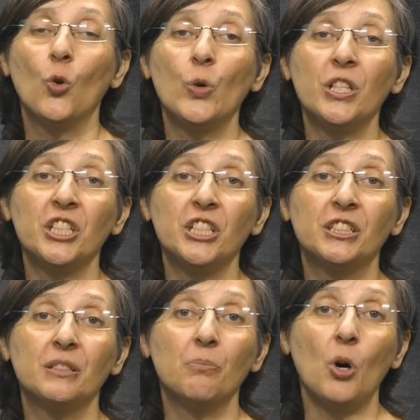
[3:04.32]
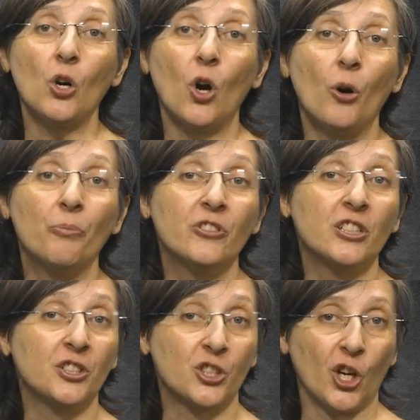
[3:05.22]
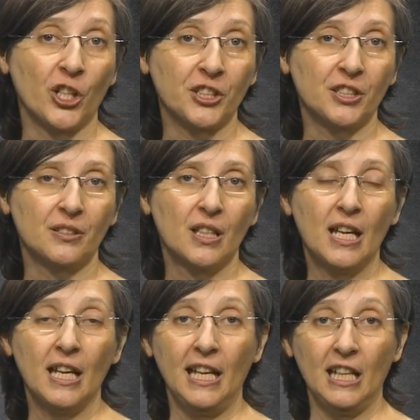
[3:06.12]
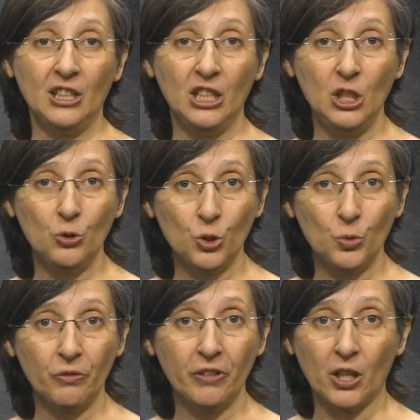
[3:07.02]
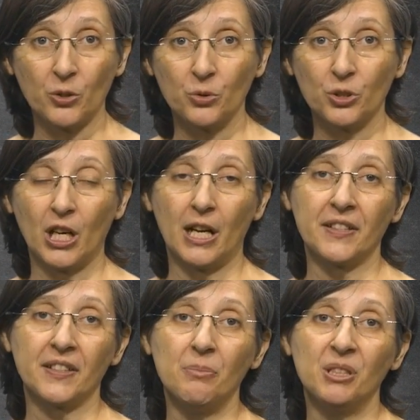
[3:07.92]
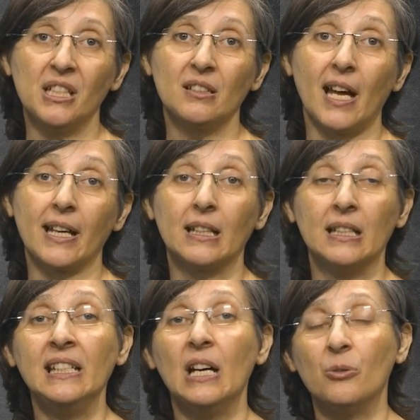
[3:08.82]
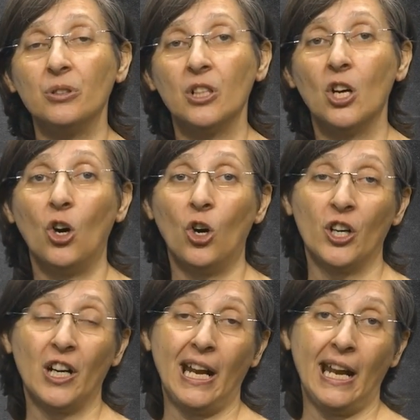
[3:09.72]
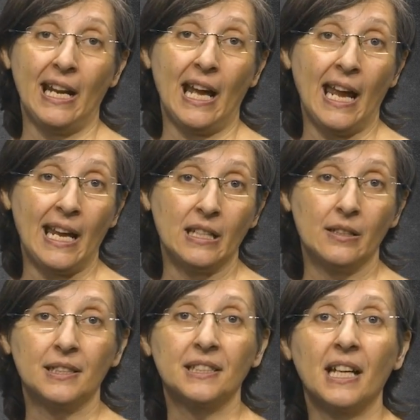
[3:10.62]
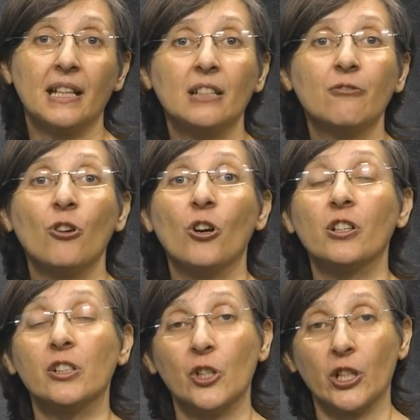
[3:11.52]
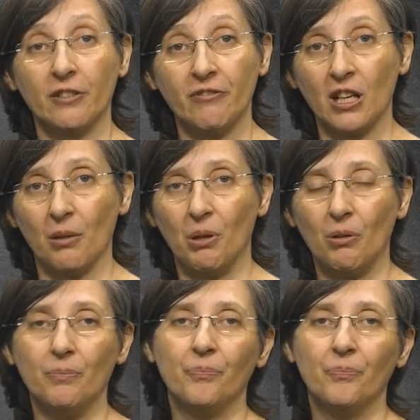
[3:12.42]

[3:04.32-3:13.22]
which is the more obvious choice, and the usual values are something like unknown or NA, standing for not available.